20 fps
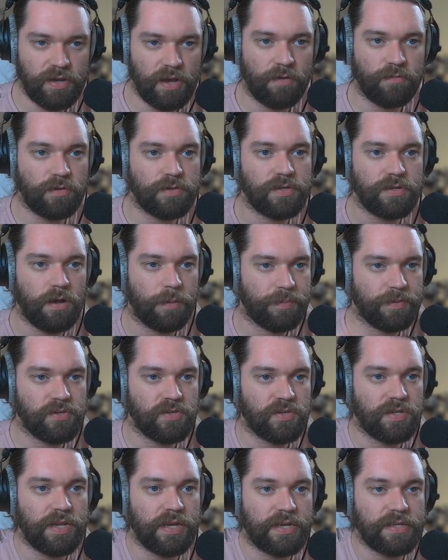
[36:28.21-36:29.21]
I've looked it up. This
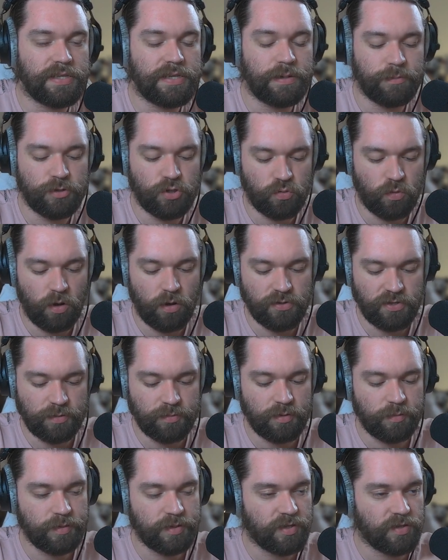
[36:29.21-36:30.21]
is a nicotine withdrawal
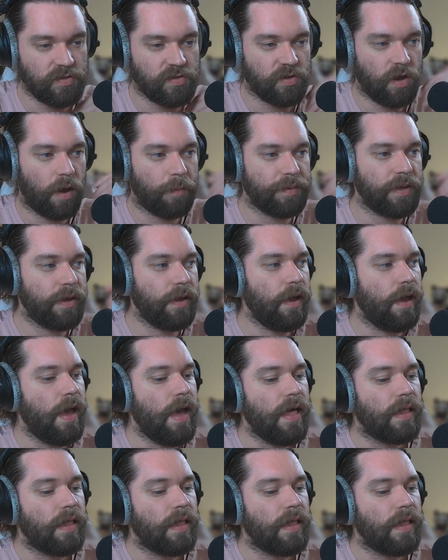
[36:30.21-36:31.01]
symptom, is insomnia.